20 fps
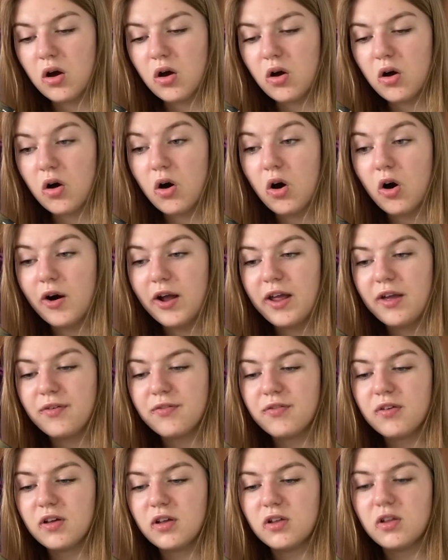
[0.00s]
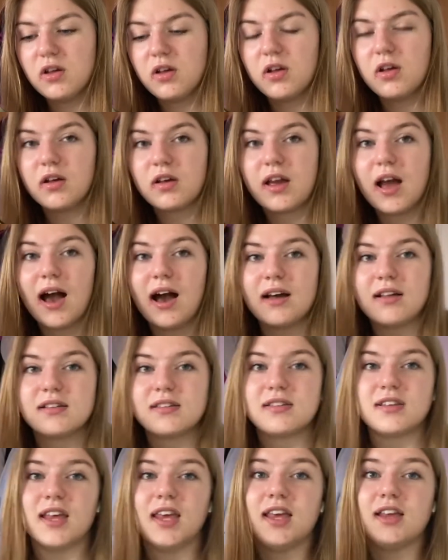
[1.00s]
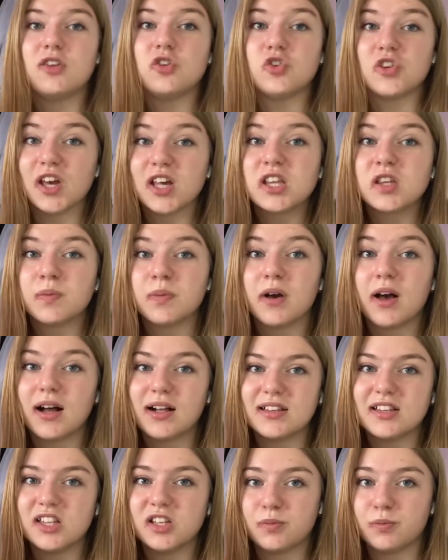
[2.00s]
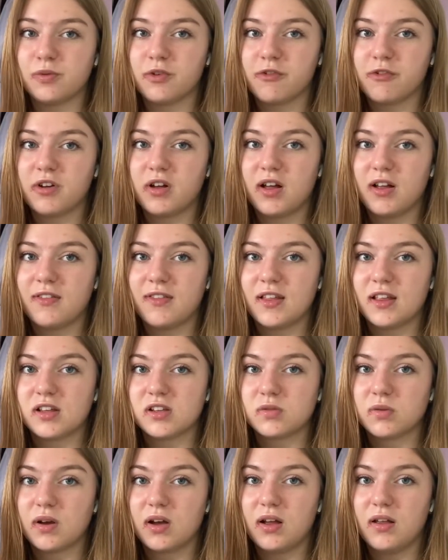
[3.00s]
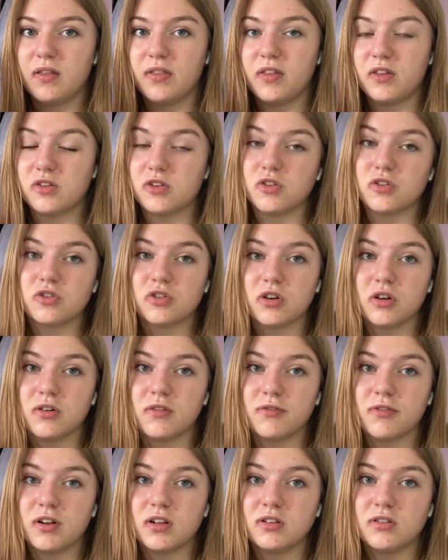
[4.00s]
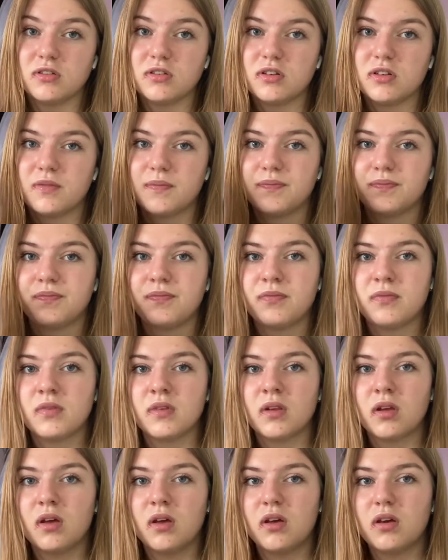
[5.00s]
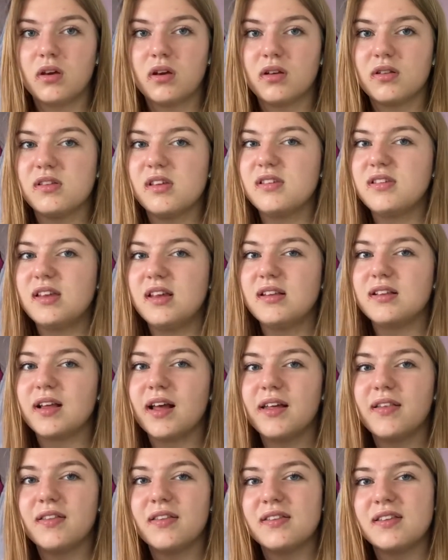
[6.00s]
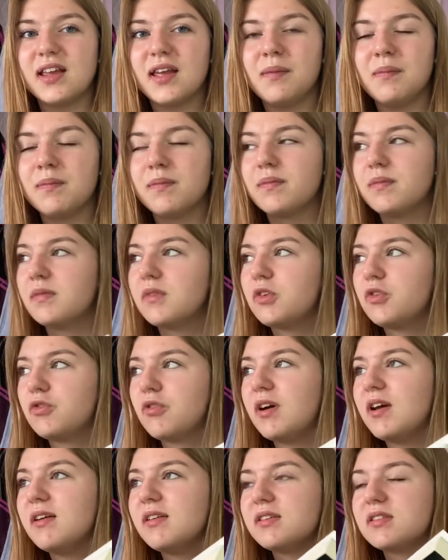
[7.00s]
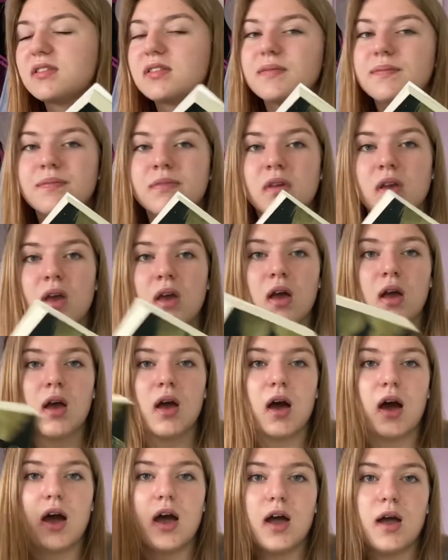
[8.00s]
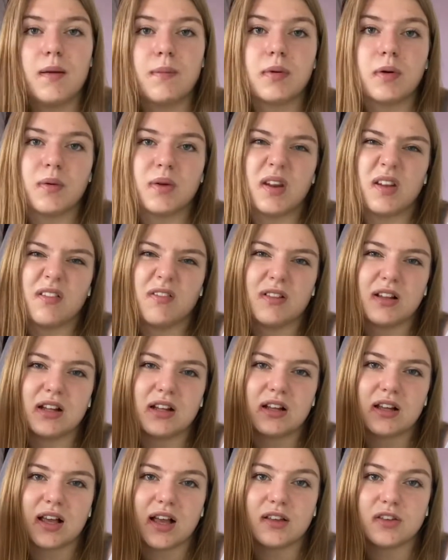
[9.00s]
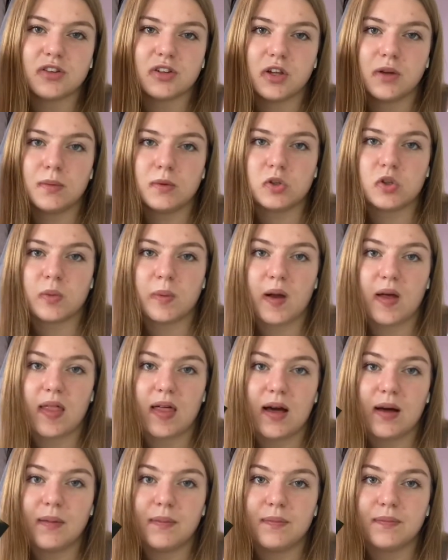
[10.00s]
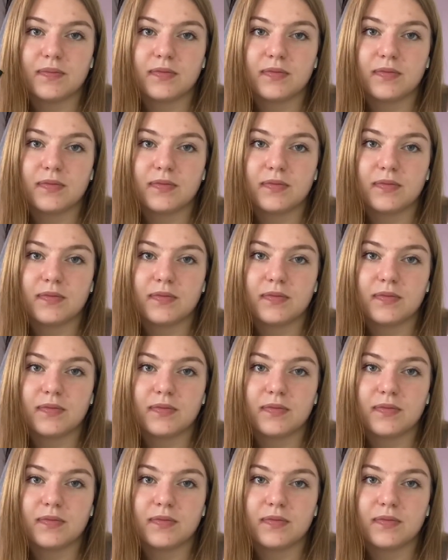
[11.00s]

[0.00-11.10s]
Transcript: Or if Kaz sees Jesper as his brother and that's why they're such good friends. Because he sees like the same traits. Uh, but we don't really get to know much about that.